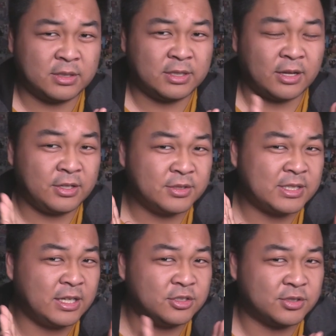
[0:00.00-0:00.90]
Now here's
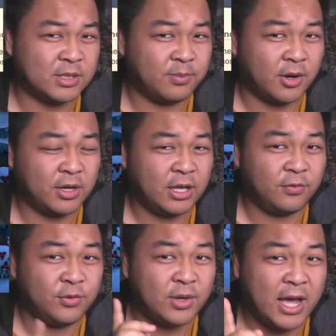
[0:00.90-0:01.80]
the interesting part.
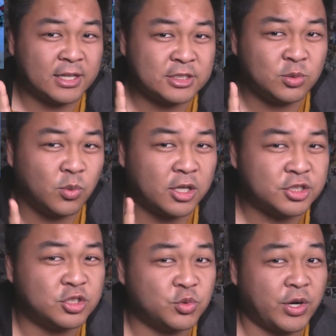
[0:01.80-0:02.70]
If you actually
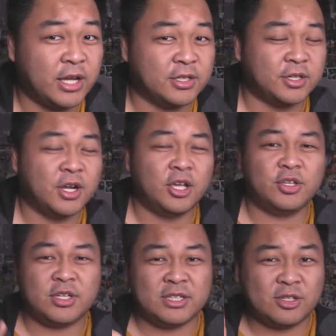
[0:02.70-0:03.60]
watch the trailer,
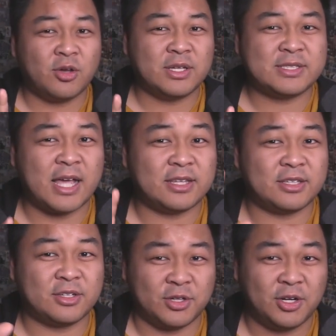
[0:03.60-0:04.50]
you can notice
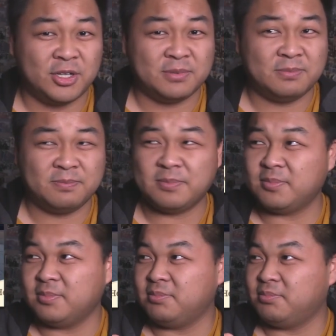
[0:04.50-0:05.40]
that the girl
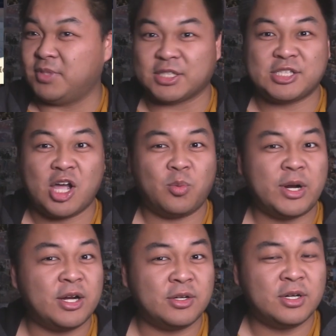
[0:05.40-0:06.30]
does not
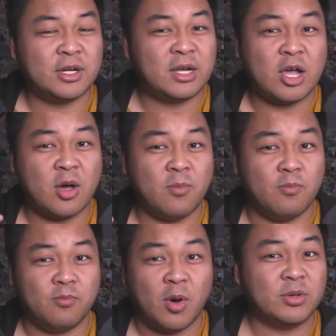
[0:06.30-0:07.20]
wear
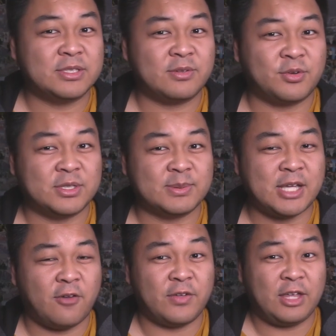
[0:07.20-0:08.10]
most of the Christmas
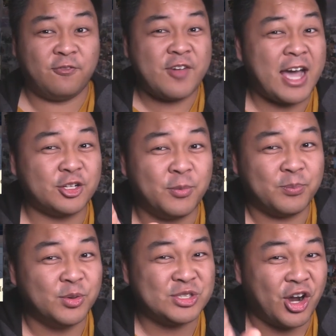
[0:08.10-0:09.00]
outfit. In fact, her
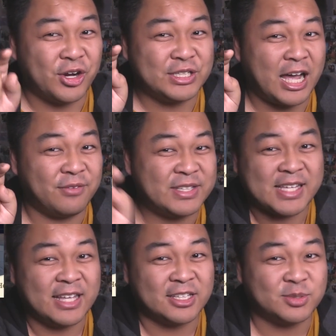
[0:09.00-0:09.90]
boots are not even
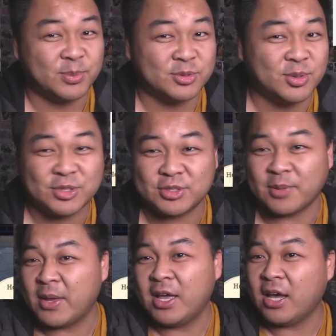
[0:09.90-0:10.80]
Santa's boots. Those are
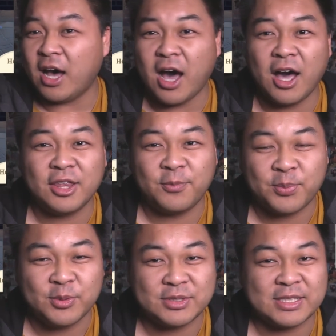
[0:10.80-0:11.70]
some other
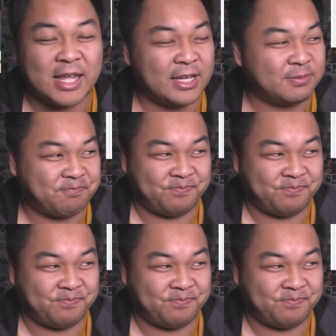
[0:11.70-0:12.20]
boots like